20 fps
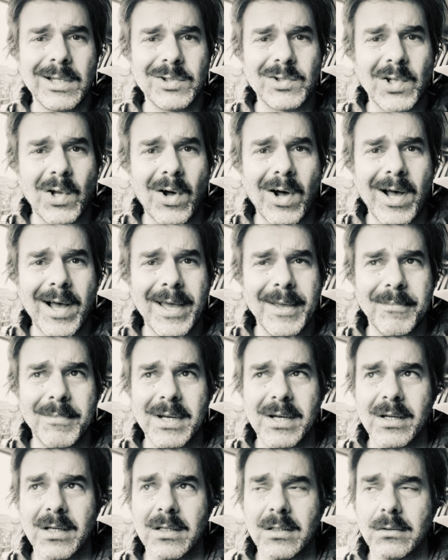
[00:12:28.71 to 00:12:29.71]
Time,
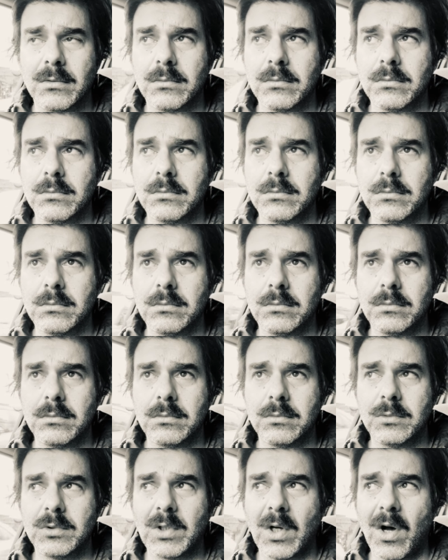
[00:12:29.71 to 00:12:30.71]
you know,
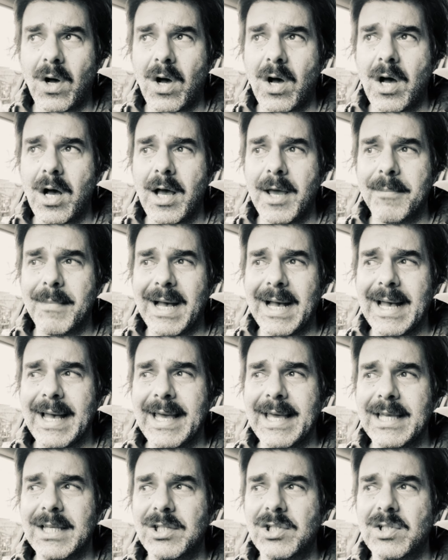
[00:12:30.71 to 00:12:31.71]
time,
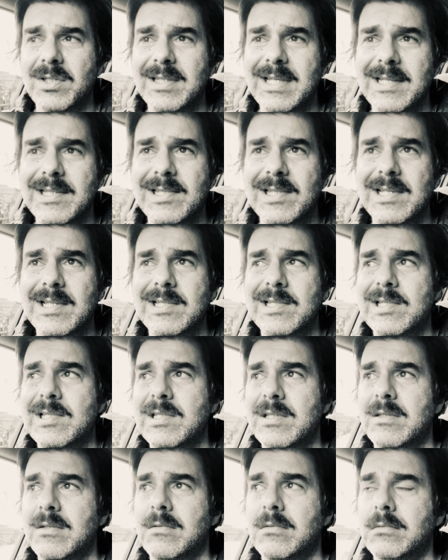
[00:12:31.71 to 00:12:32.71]
age,
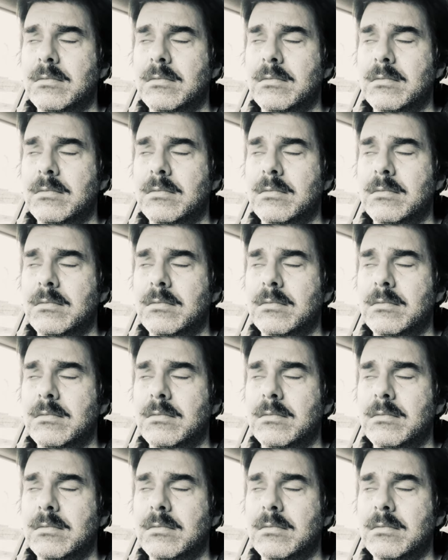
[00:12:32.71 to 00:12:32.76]
distance.